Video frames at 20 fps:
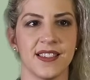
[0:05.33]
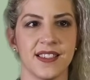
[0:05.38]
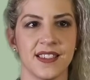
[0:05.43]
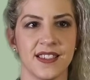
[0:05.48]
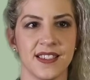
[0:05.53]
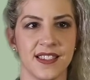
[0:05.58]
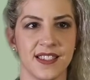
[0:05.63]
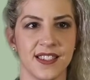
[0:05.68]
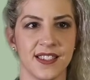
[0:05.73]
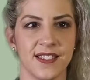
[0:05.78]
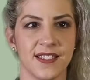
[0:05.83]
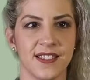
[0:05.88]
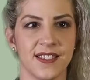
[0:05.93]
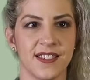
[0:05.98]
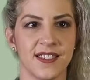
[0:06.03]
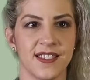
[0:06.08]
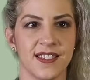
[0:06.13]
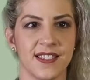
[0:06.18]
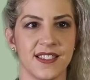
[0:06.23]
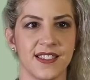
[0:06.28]

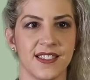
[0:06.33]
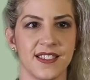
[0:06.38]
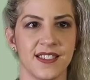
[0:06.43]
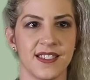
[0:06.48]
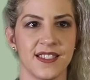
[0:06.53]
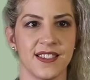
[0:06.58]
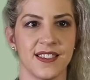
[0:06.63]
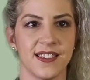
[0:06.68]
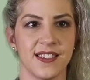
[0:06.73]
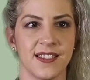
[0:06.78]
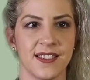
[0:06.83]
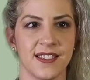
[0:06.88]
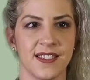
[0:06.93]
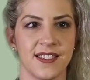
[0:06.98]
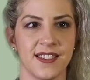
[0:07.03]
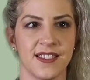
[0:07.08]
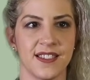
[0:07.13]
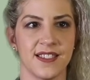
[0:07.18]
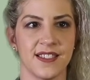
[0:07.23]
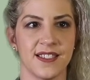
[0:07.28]

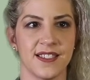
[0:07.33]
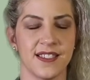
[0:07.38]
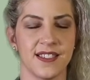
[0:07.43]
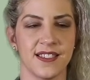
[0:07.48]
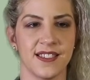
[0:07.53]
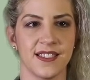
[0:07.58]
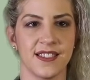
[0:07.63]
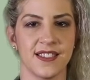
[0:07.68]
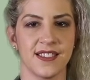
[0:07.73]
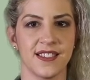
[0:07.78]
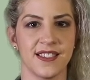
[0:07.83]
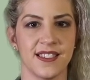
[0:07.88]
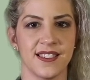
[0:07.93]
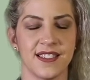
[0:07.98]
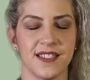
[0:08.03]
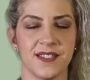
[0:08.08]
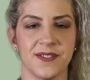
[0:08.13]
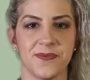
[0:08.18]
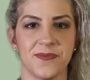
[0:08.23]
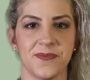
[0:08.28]

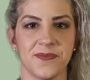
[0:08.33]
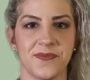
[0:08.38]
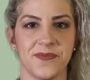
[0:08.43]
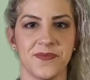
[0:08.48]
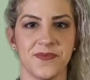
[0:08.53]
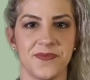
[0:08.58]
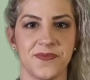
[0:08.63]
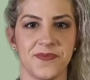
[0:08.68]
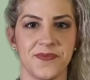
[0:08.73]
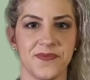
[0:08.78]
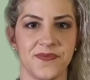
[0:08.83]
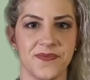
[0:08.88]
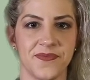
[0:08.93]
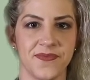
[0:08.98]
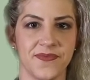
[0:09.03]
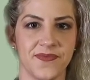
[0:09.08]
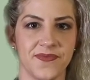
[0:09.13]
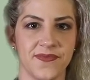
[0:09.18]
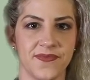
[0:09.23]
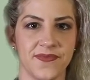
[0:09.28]

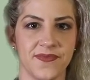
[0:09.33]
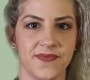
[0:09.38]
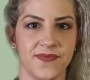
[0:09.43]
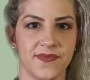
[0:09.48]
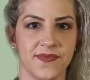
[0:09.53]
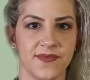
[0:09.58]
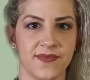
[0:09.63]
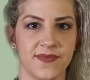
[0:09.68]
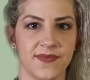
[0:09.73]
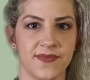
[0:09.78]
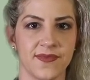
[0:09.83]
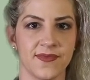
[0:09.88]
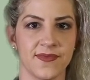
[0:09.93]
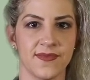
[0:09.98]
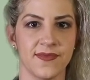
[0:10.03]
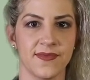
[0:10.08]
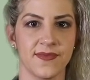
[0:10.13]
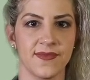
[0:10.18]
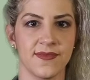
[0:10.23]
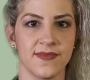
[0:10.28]

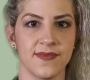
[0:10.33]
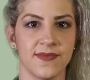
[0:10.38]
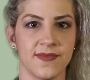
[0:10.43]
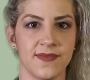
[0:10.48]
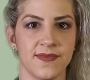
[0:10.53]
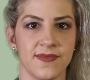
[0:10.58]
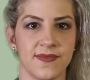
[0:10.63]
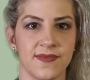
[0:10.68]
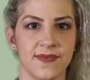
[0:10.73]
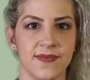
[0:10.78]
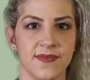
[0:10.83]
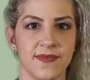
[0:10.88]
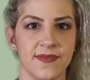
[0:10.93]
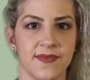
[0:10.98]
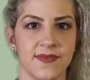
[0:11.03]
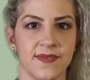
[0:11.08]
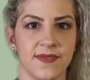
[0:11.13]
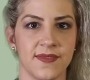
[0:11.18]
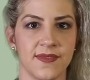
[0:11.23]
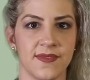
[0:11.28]

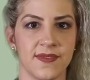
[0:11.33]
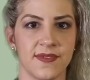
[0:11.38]
(silent)